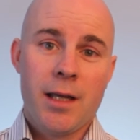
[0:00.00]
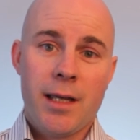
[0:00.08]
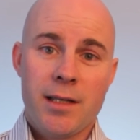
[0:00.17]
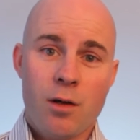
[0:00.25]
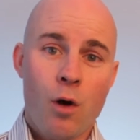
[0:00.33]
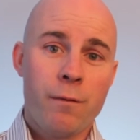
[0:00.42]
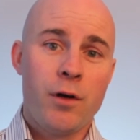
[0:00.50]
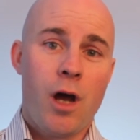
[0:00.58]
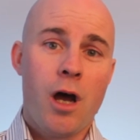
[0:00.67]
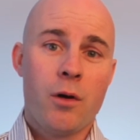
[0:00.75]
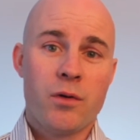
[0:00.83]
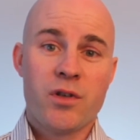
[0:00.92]
is often
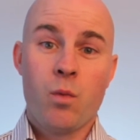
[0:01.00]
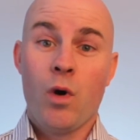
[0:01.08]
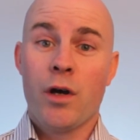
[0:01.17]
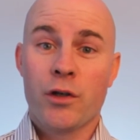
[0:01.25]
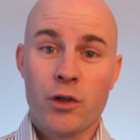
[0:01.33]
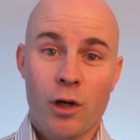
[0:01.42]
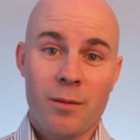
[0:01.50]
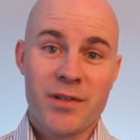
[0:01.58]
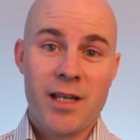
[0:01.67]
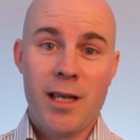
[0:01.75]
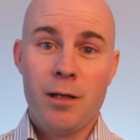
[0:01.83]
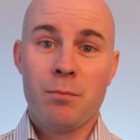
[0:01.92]
host workshops
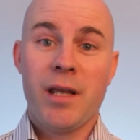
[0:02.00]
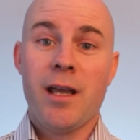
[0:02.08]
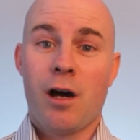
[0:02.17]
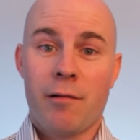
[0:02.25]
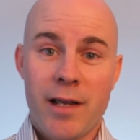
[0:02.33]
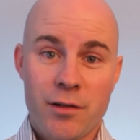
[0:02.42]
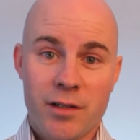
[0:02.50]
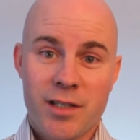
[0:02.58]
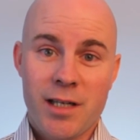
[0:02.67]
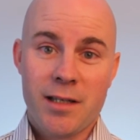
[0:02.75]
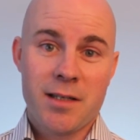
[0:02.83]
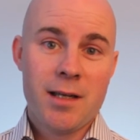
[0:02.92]
in PR
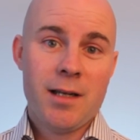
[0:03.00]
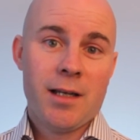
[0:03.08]
agencies,